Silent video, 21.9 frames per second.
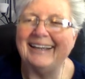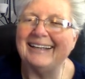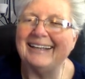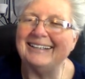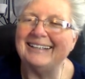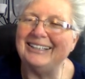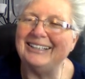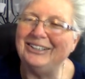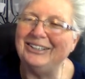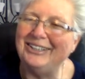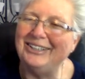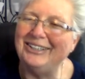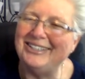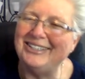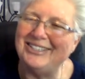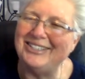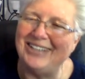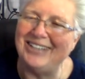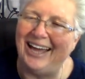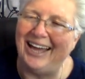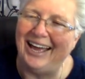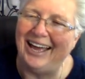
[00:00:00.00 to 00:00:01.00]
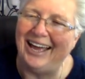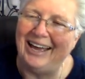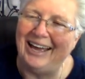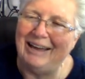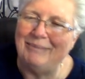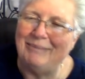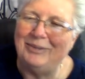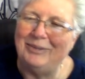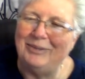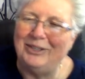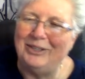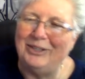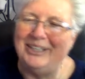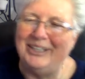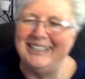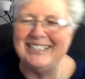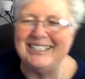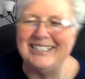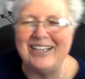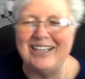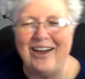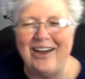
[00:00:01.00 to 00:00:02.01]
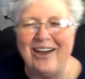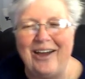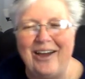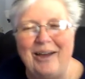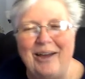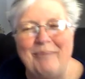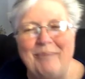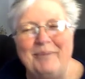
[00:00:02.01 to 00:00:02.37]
Good job, good job.